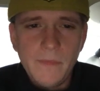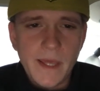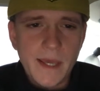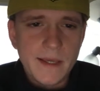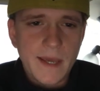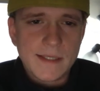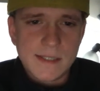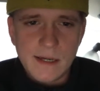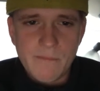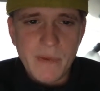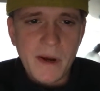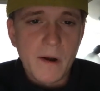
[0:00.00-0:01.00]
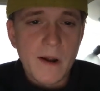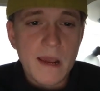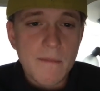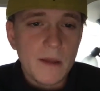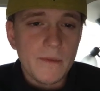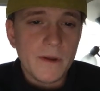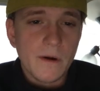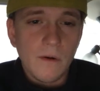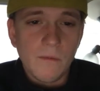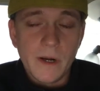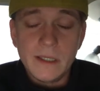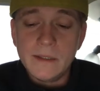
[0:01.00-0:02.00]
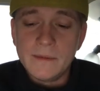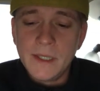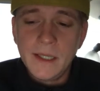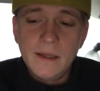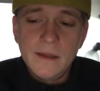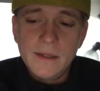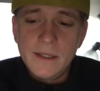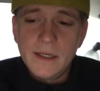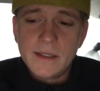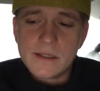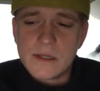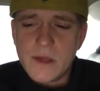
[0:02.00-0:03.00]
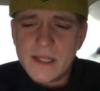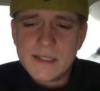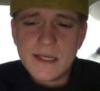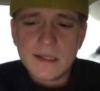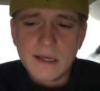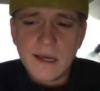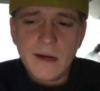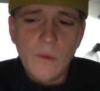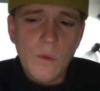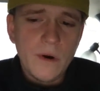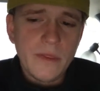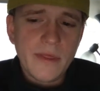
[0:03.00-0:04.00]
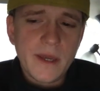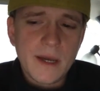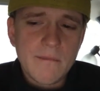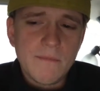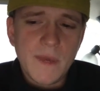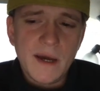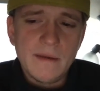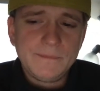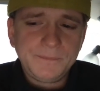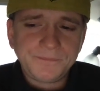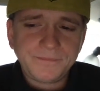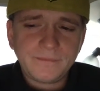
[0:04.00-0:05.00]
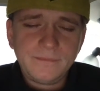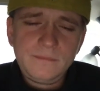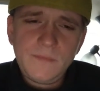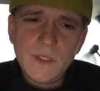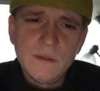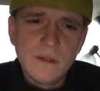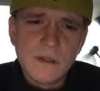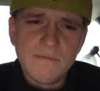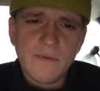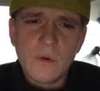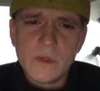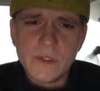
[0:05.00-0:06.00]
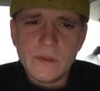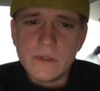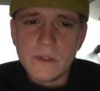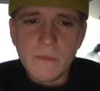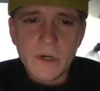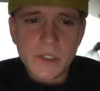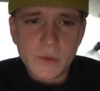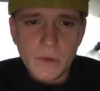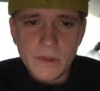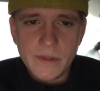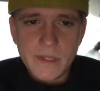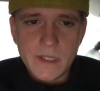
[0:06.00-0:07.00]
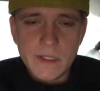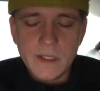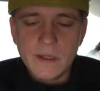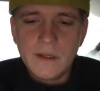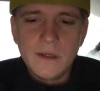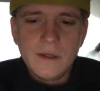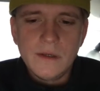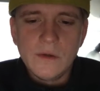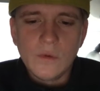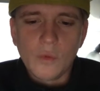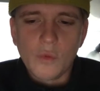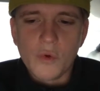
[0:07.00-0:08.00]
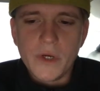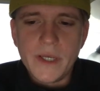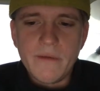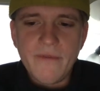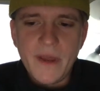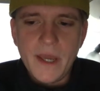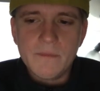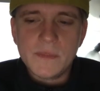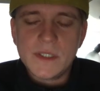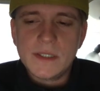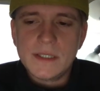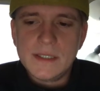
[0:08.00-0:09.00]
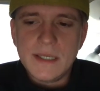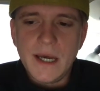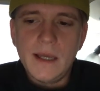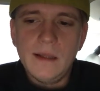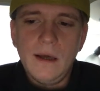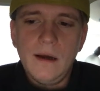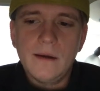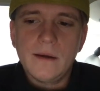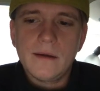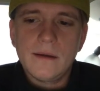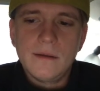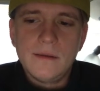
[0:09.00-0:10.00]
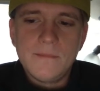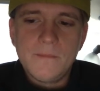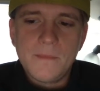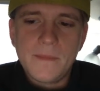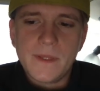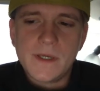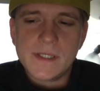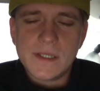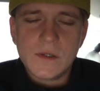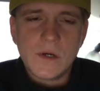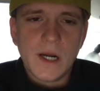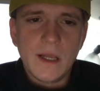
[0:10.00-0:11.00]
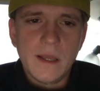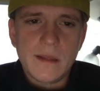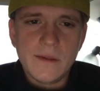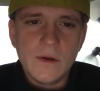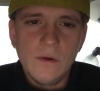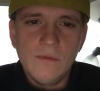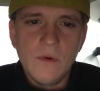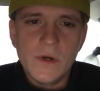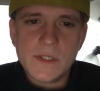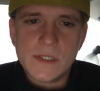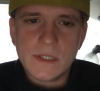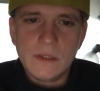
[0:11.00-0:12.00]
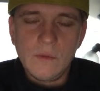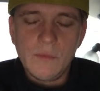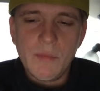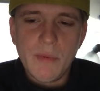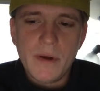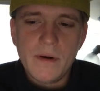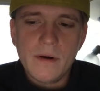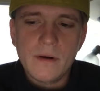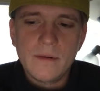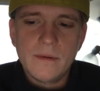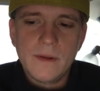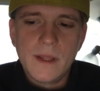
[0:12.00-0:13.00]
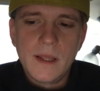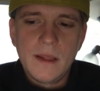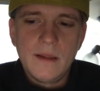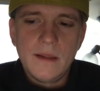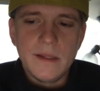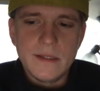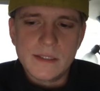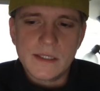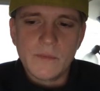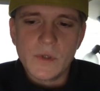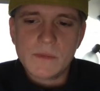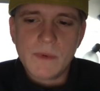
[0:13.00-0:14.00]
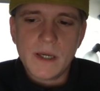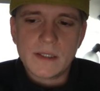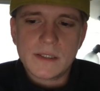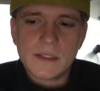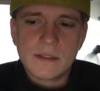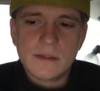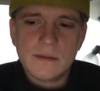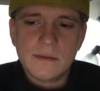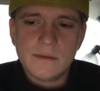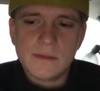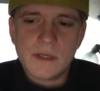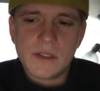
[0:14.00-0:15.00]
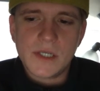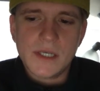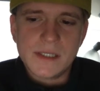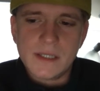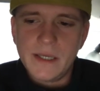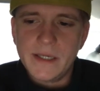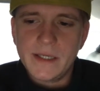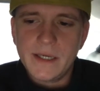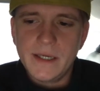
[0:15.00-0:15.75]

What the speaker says: has like a bigger name out there already. So that's like the kind of one thing I'm not looking forward to too much with the revamped dialogue, because I do kind of like the old voices a little bit better. in some respects, such as like